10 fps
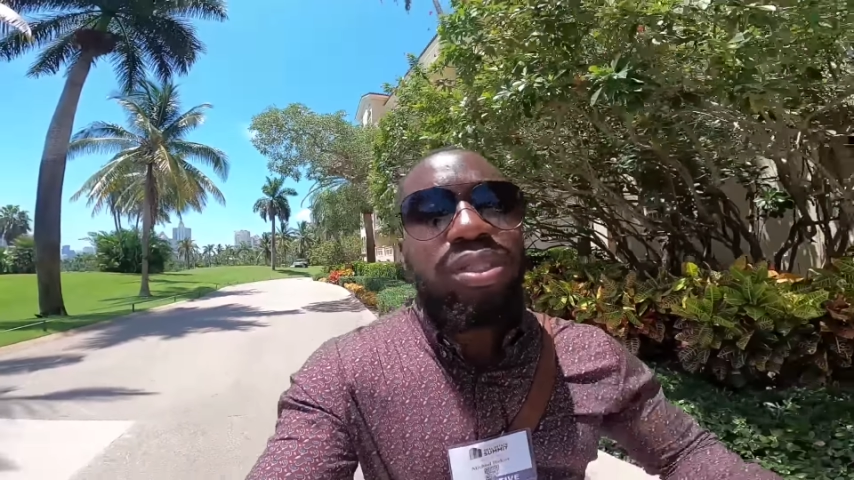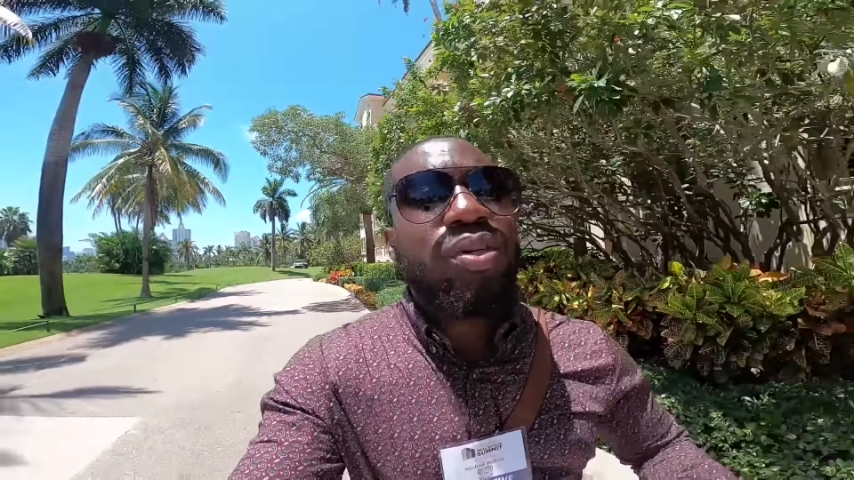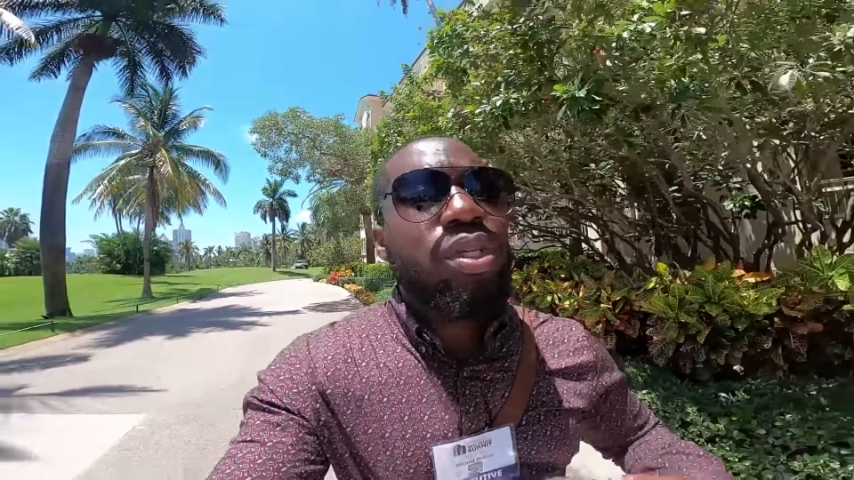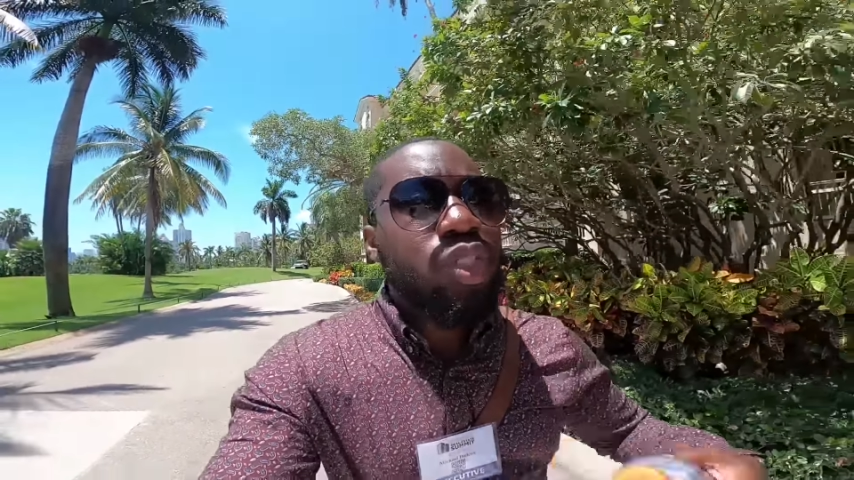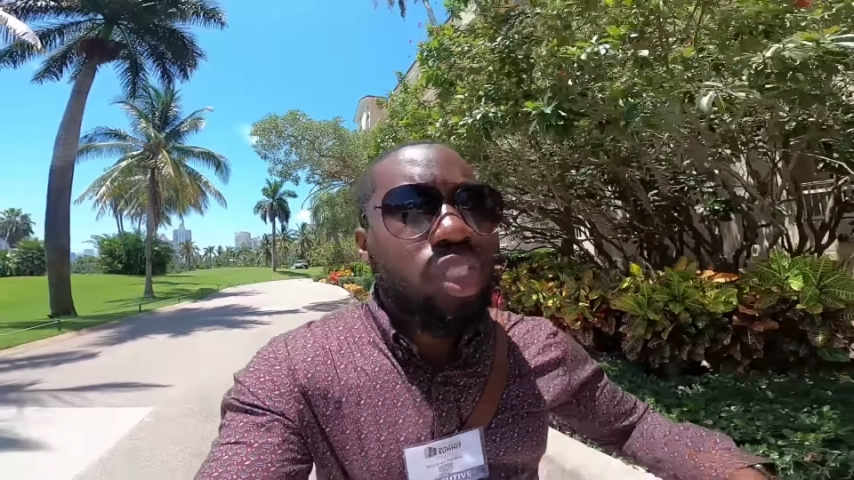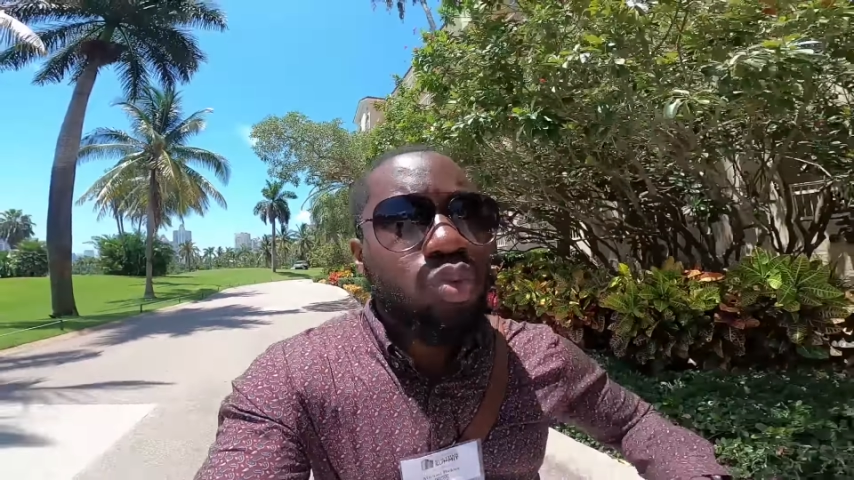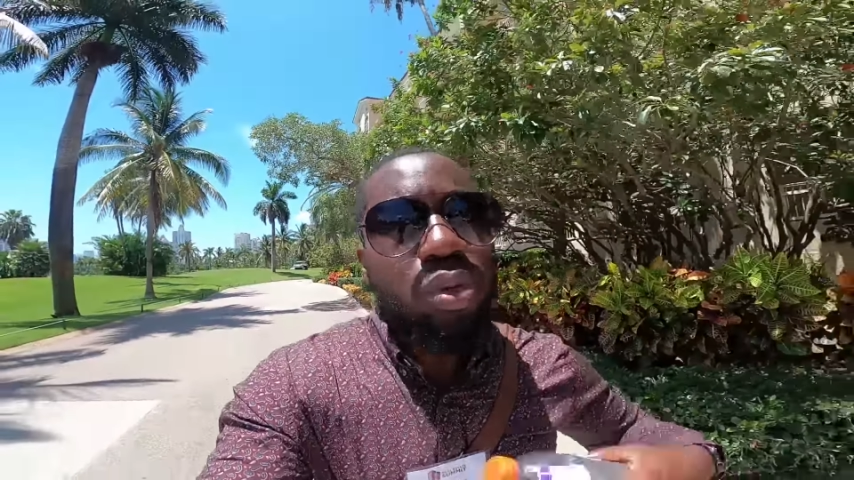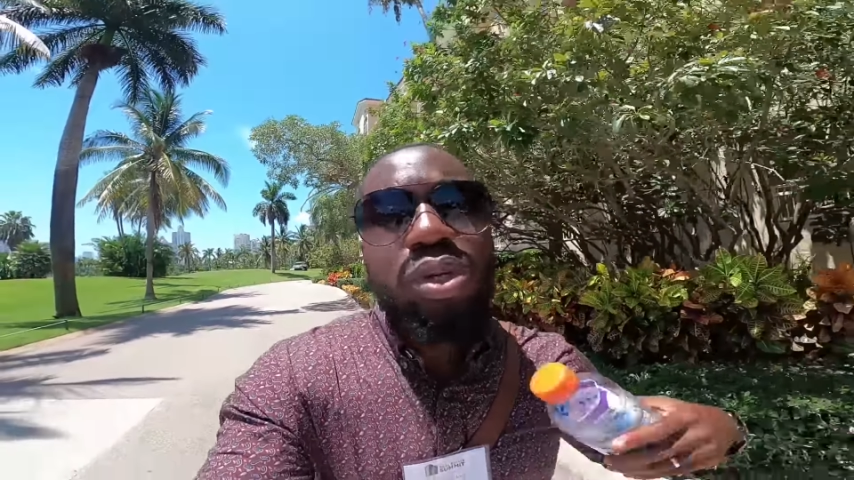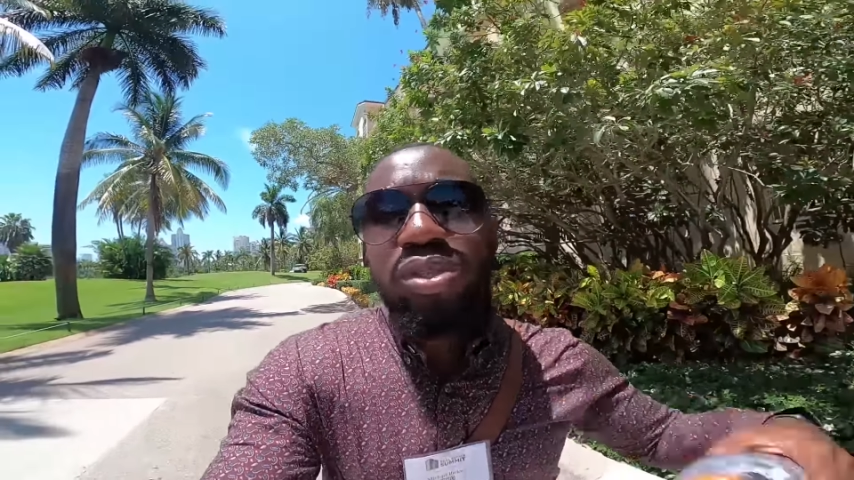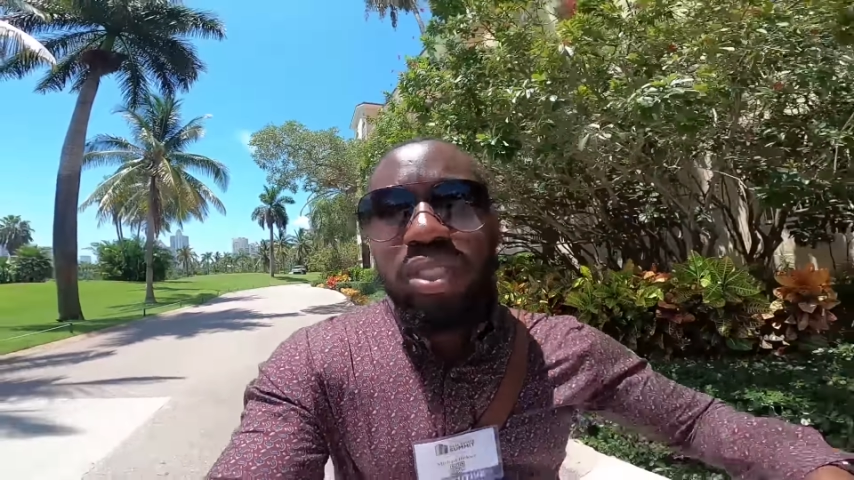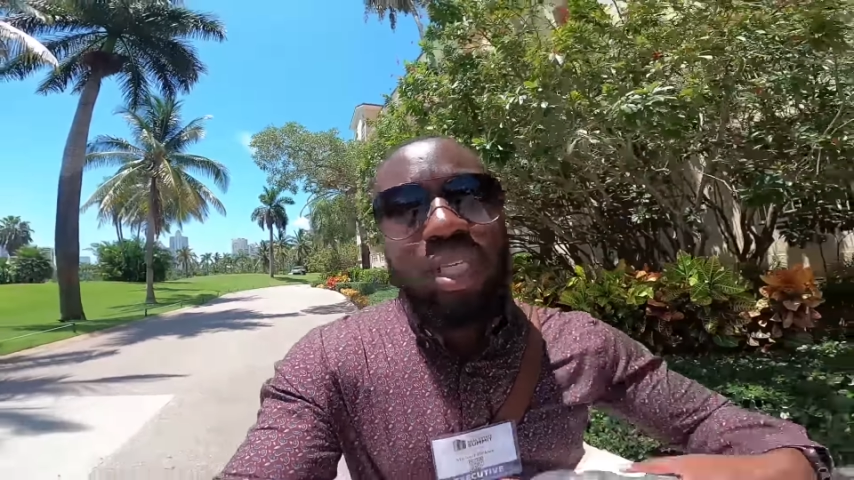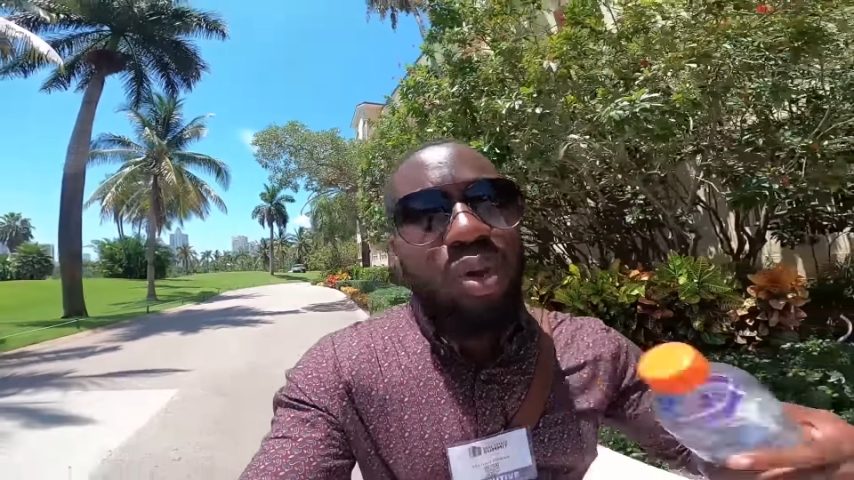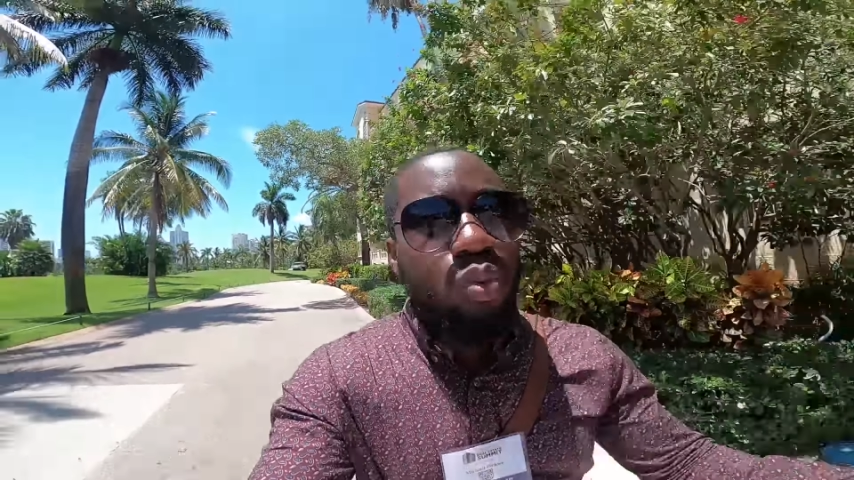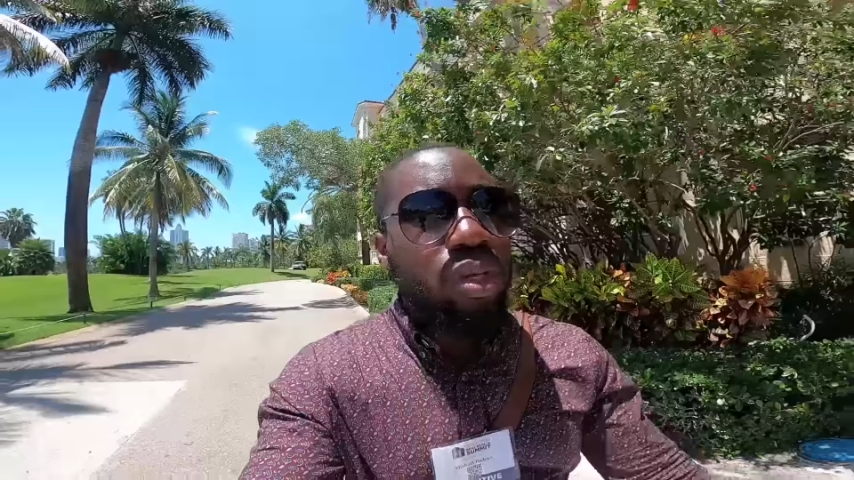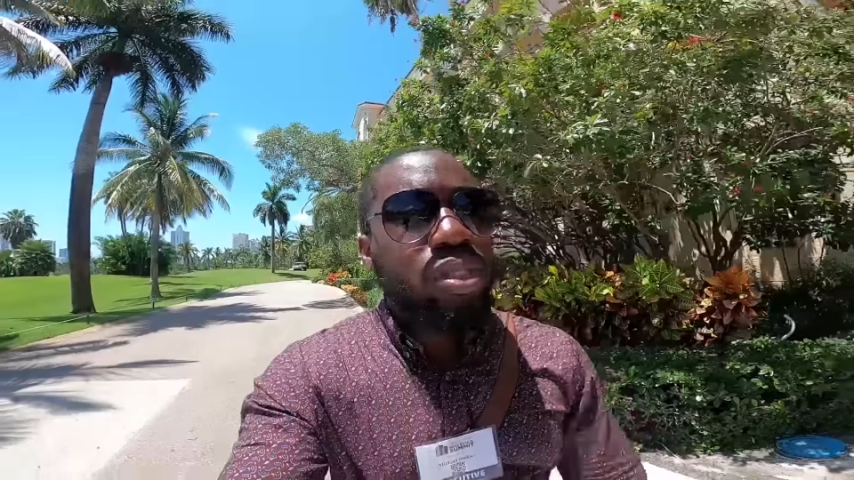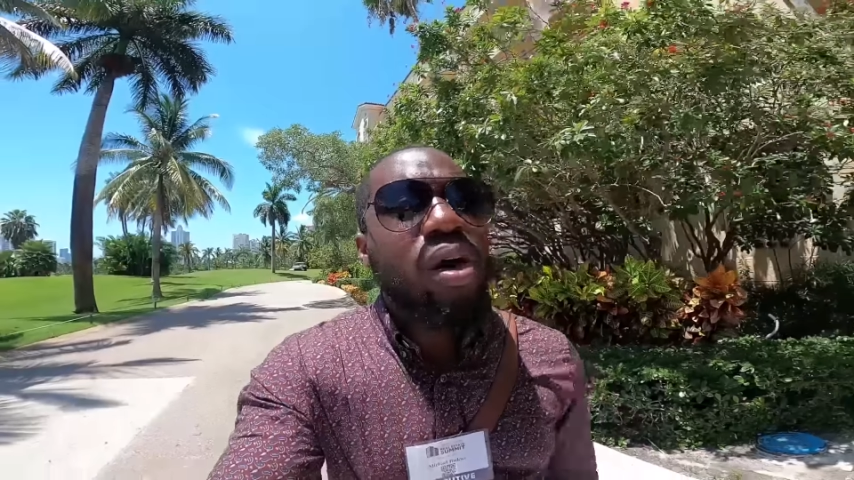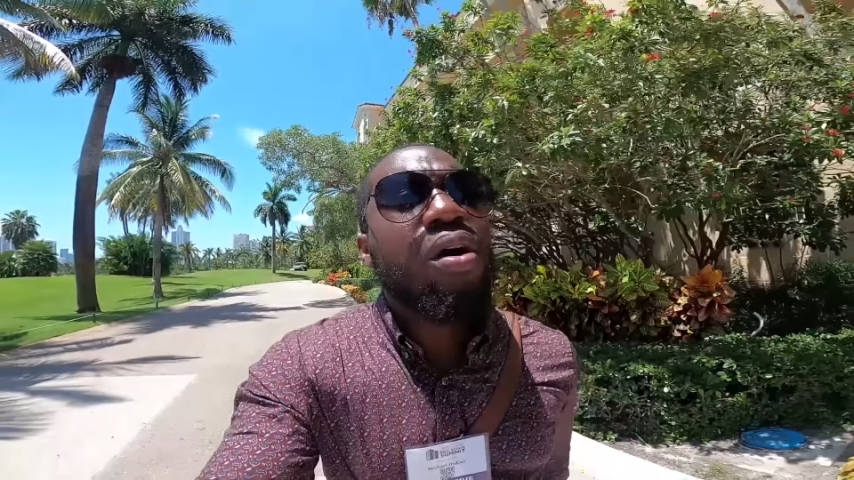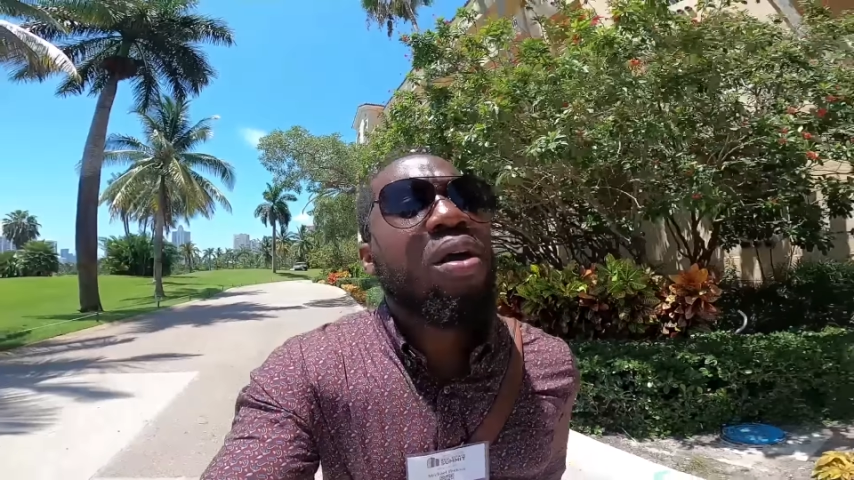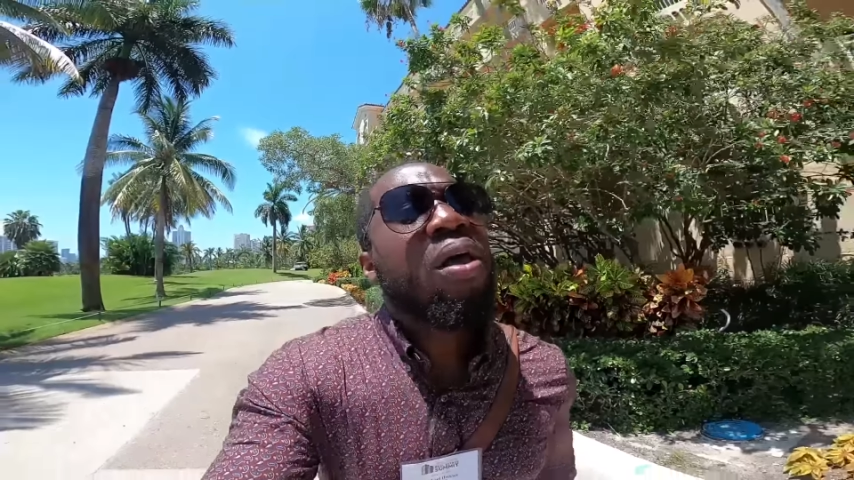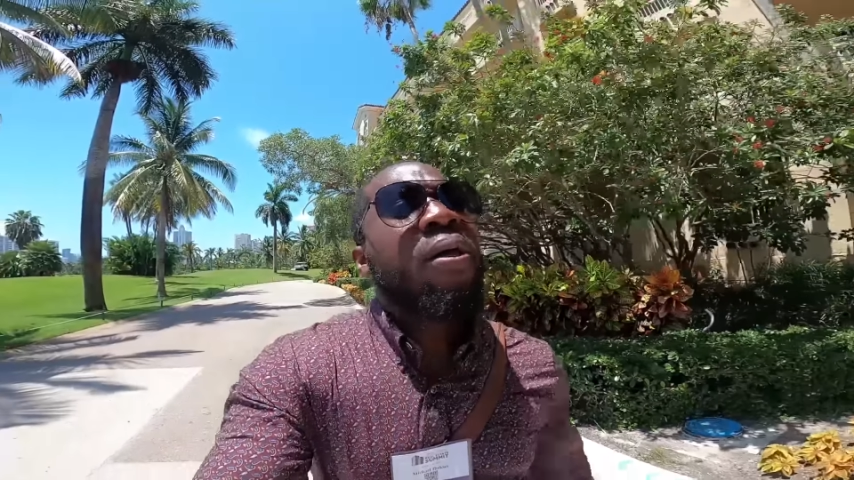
it's just real. It's that real talk.